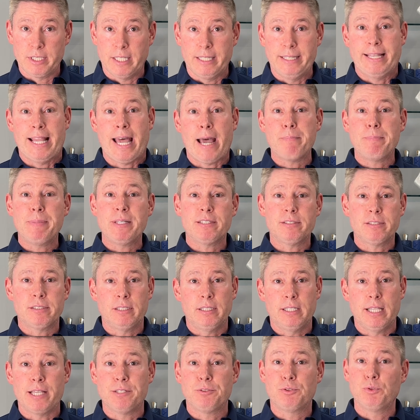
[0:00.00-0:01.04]
Lapis
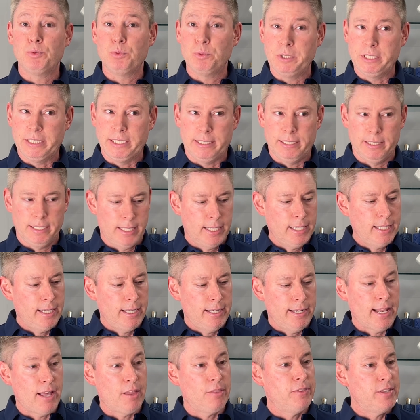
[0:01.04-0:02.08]
Lazuli.
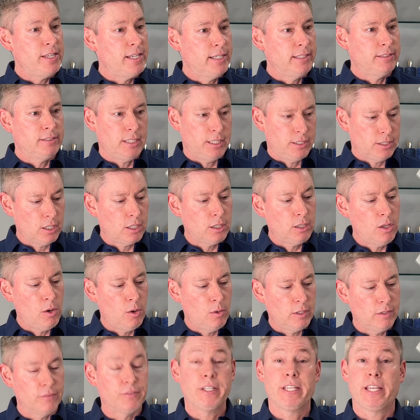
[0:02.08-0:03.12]
Now this is a
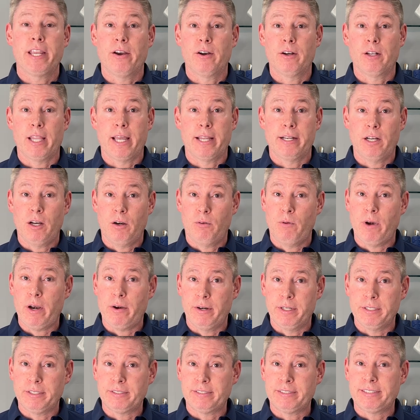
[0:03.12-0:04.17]
clone of Carolina
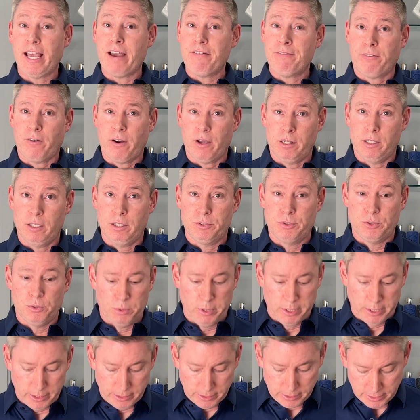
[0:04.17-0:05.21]
Herrera's Saffron
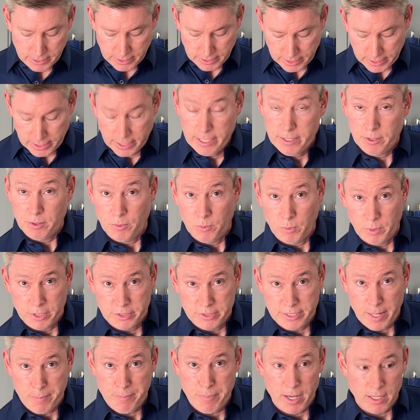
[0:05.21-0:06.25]
Lazuli. What does
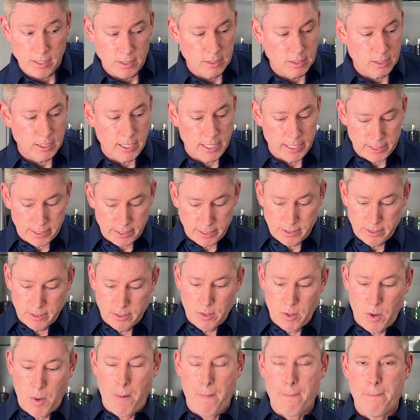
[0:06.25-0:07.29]
that bottle look like?
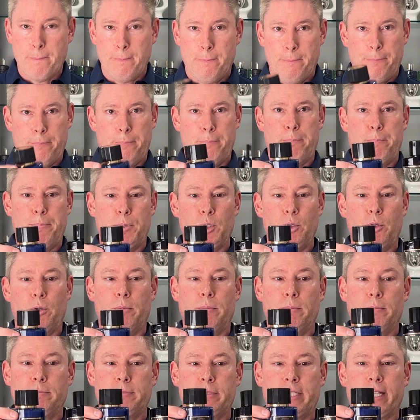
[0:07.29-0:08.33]

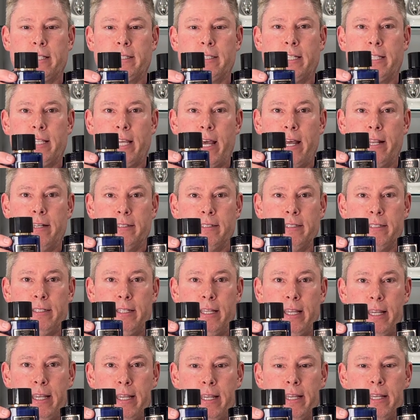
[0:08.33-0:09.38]
Boom, take a look at that.
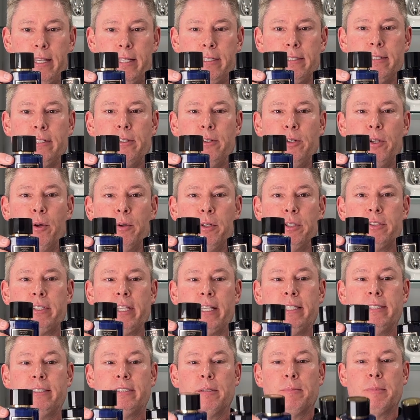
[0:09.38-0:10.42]
Notice
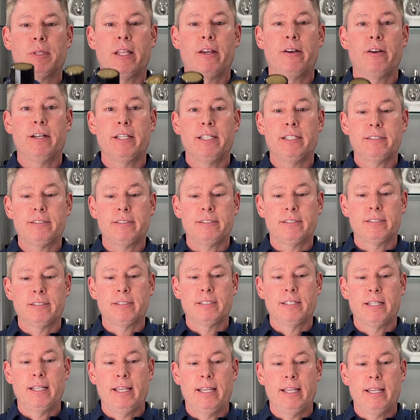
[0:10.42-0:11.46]
any similarities?
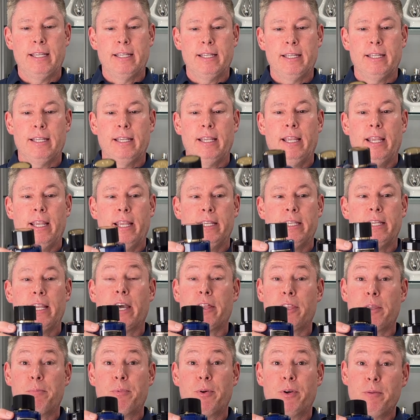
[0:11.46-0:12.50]
Yeah,
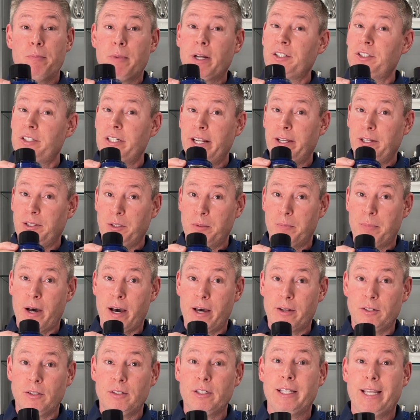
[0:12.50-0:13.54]
they pretty much nailed the
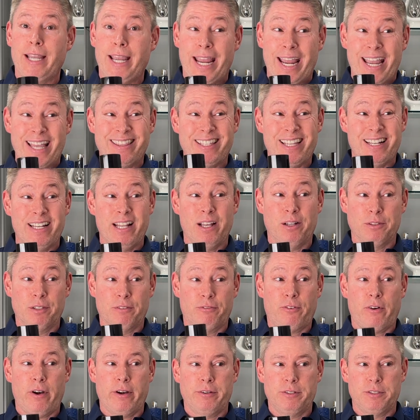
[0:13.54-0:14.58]
bottle and they nailed the
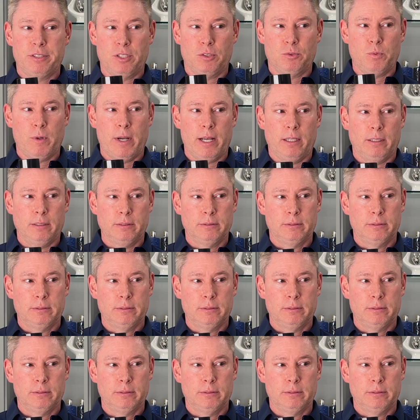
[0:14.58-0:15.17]
fragrance as well.